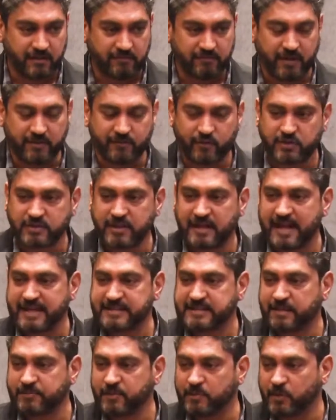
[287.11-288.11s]
When was the
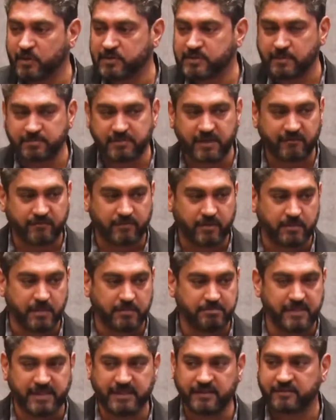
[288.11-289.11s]
last time you bought something from a
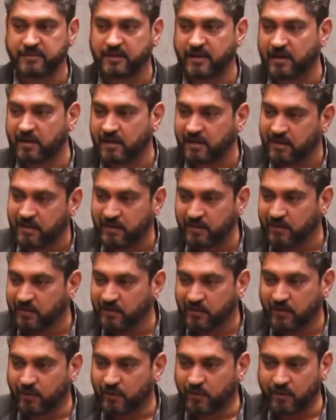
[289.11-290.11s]
Myntra
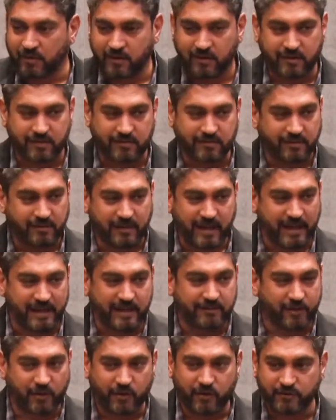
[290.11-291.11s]
or
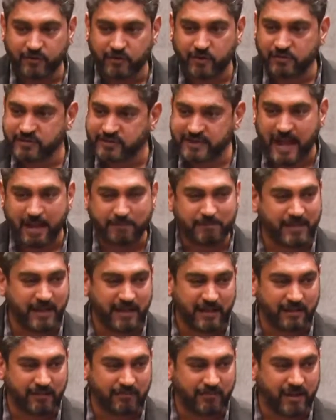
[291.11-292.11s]
any one of those Snapdeal?